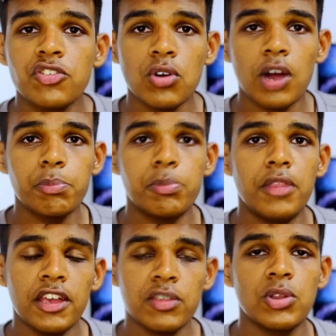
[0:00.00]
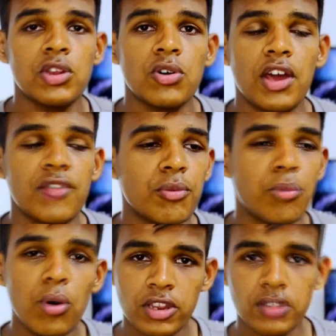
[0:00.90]
you up next video, and for
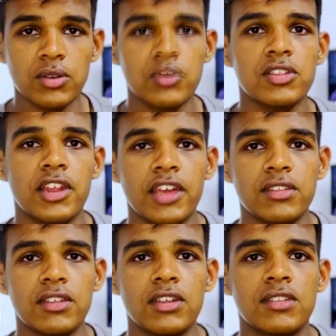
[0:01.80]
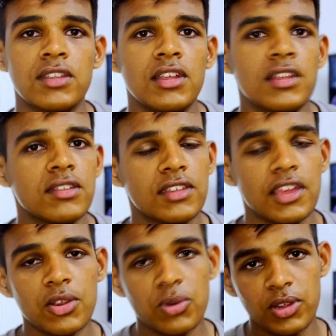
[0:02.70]
more discoveries like this,
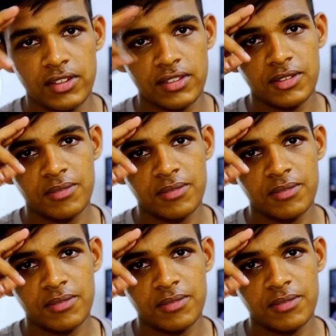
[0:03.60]
stay curious.